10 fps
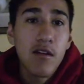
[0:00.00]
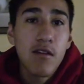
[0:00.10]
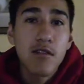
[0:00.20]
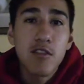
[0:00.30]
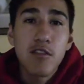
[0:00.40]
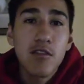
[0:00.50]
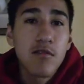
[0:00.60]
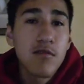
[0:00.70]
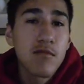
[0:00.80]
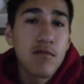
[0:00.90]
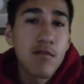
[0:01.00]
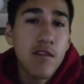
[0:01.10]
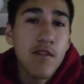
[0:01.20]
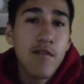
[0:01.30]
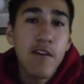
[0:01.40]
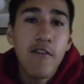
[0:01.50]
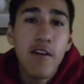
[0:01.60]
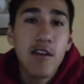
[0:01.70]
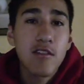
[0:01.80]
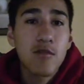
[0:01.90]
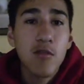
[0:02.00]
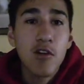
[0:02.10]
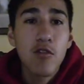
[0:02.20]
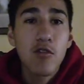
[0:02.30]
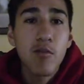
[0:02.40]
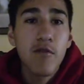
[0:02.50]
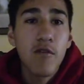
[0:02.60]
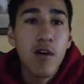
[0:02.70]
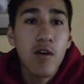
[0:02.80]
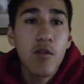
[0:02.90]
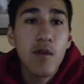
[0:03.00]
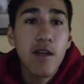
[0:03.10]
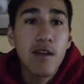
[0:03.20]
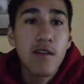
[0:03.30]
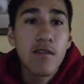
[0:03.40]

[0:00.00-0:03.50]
Just to, even if I find a small group of following